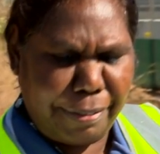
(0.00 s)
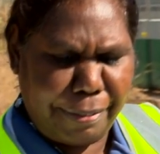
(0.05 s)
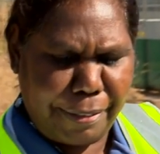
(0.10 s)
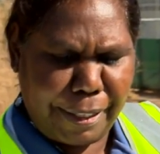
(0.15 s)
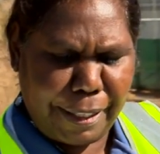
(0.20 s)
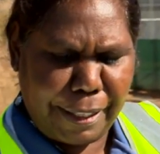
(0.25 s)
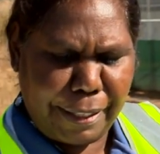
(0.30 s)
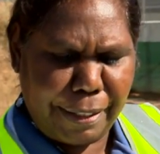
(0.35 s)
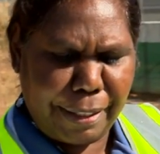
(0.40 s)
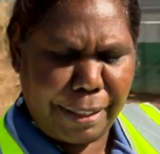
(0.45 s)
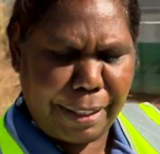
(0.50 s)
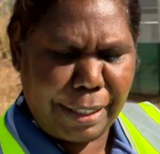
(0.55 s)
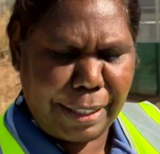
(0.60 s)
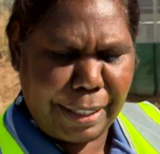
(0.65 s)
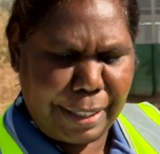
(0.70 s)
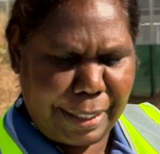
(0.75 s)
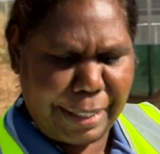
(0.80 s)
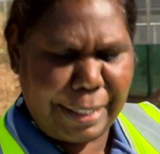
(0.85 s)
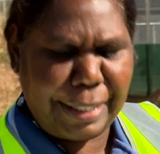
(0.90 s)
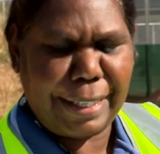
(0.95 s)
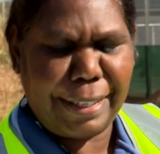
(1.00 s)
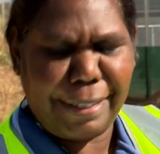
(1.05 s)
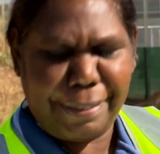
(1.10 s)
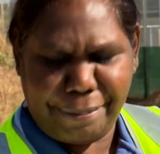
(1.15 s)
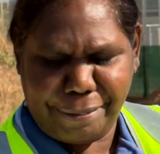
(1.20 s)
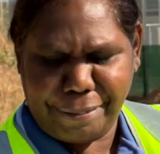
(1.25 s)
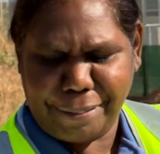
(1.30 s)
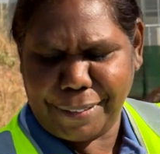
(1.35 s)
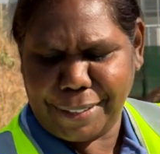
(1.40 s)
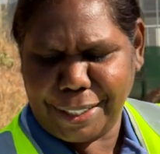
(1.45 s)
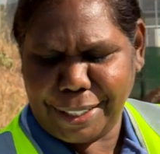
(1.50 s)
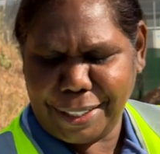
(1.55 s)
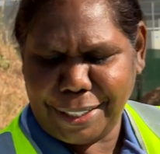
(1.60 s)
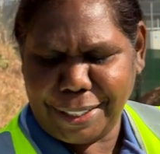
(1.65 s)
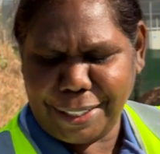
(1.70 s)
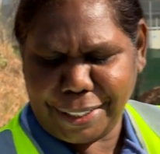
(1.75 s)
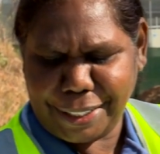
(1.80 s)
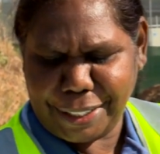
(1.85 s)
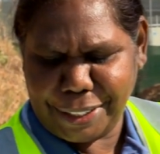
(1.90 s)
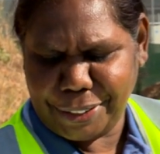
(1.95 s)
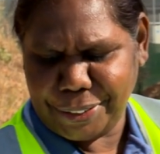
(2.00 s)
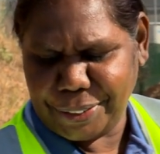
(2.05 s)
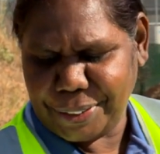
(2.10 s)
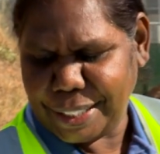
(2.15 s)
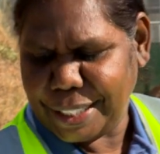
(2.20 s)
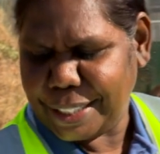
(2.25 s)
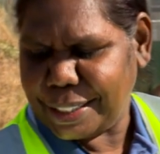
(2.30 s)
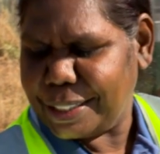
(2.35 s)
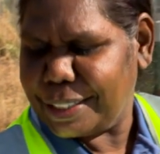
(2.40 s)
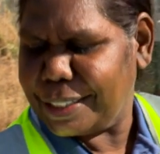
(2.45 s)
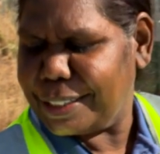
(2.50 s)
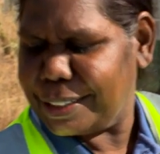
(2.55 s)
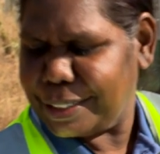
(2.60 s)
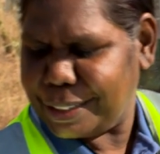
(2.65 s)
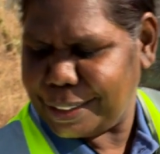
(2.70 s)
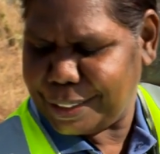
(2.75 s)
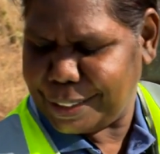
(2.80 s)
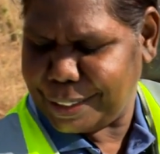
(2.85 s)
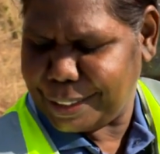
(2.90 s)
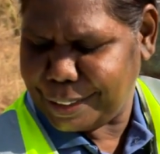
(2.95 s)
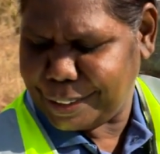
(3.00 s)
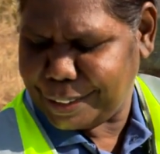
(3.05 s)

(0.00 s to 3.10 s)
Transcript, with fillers: I never looked back since. It's a really